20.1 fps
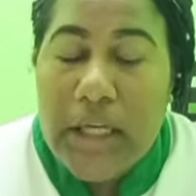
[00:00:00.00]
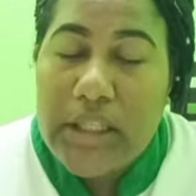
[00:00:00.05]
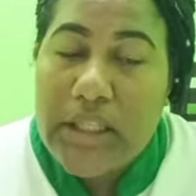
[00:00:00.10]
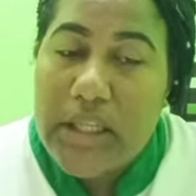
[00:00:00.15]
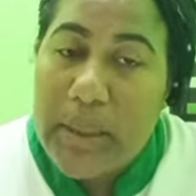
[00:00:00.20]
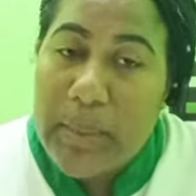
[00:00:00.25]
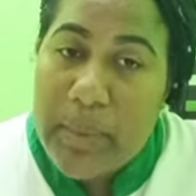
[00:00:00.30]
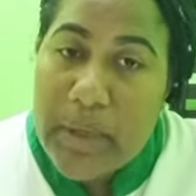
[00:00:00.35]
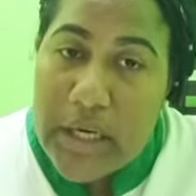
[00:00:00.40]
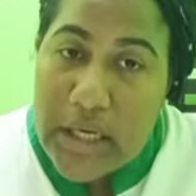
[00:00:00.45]

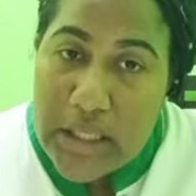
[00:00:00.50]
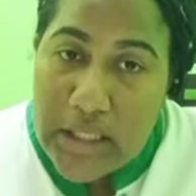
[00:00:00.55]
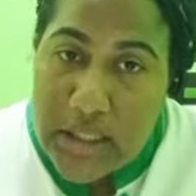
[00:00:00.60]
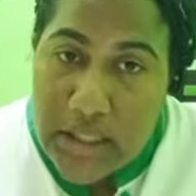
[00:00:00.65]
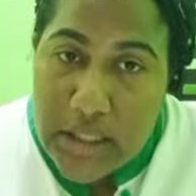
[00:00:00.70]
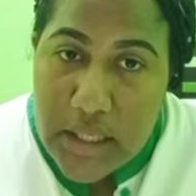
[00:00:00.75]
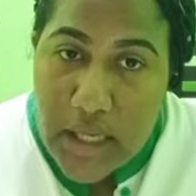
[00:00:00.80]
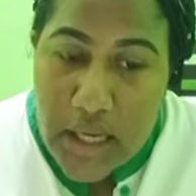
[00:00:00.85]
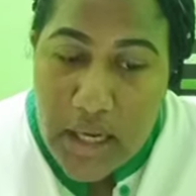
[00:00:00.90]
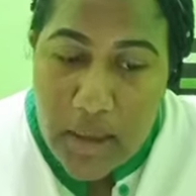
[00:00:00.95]

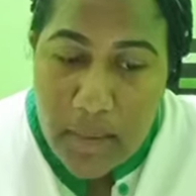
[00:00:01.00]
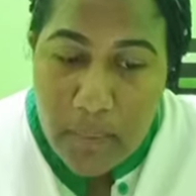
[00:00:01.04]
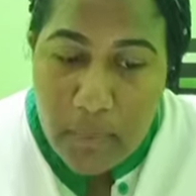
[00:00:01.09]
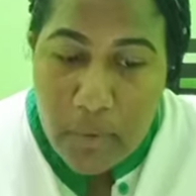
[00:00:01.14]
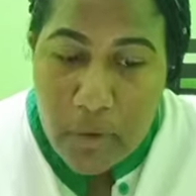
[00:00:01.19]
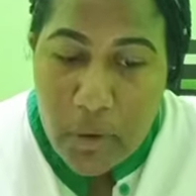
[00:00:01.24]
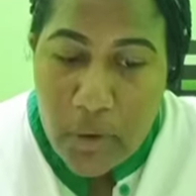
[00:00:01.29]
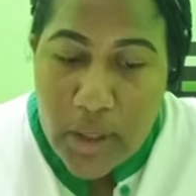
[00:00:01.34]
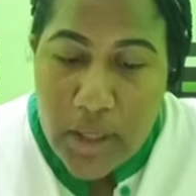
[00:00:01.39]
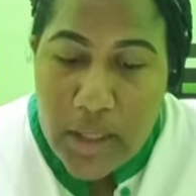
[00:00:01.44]
terminating an
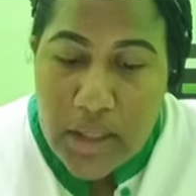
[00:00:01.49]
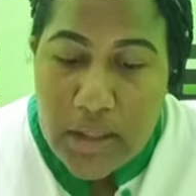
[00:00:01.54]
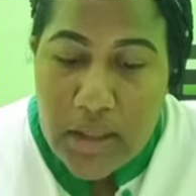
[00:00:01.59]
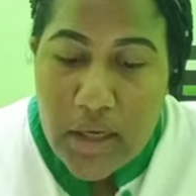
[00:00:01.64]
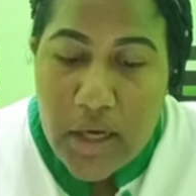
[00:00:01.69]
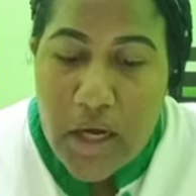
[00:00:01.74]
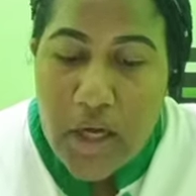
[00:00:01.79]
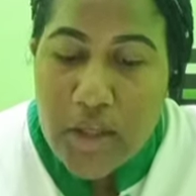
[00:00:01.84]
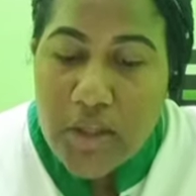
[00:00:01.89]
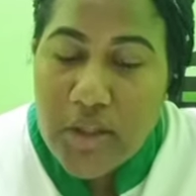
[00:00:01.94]
employee in the
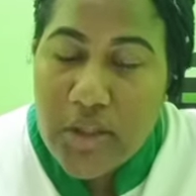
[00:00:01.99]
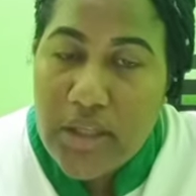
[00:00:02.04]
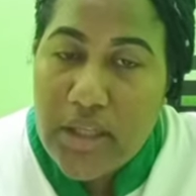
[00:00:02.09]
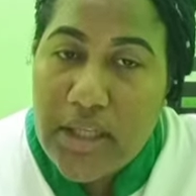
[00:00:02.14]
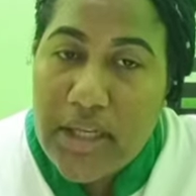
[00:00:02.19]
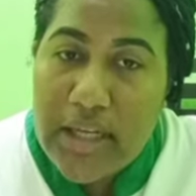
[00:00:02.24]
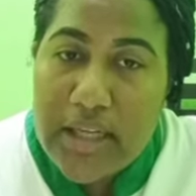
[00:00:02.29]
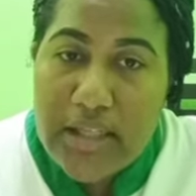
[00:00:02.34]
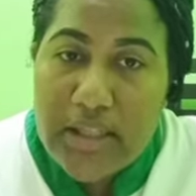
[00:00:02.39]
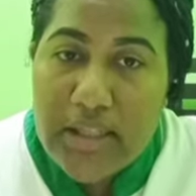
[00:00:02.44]

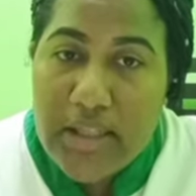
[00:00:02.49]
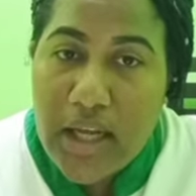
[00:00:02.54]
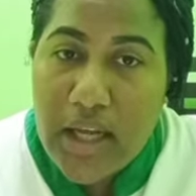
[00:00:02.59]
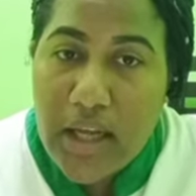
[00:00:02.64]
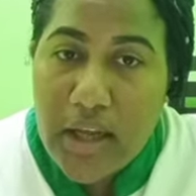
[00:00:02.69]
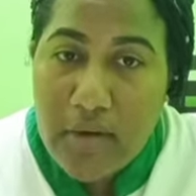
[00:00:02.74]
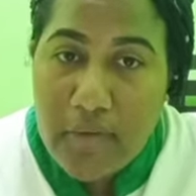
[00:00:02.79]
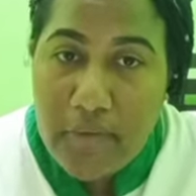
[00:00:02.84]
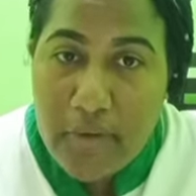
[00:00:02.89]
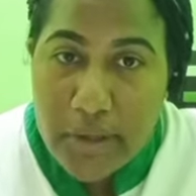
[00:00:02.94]
country is
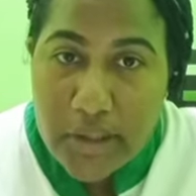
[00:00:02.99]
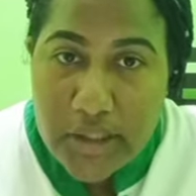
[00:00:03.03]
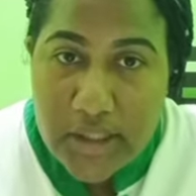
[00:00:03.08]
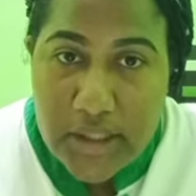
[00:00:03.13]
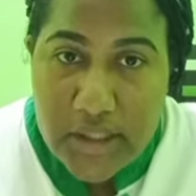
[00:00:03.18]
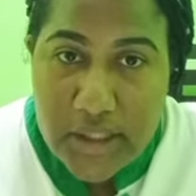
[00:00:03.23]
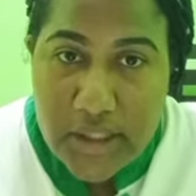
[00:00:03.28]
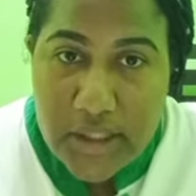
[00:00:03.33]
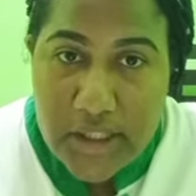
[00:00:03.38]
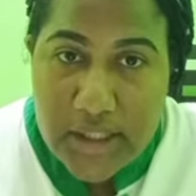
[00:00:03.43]
taken very
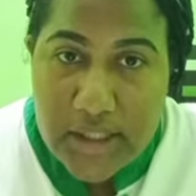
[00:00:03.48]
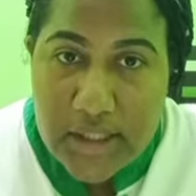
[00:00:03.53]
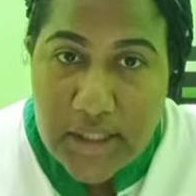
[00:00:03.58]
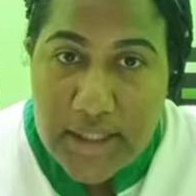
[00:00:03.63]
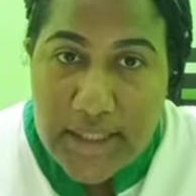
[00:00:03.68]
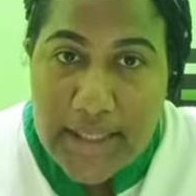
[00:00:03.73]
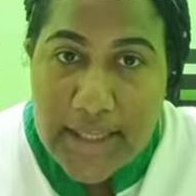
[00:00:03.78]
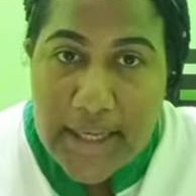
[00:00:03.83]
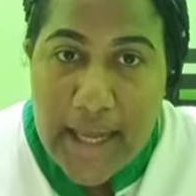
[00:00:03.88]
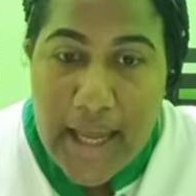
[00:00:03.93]

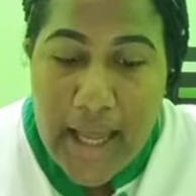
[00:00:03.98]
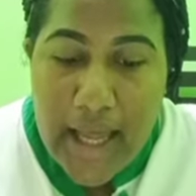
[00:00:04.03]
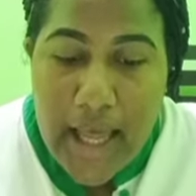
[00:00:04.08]
seriously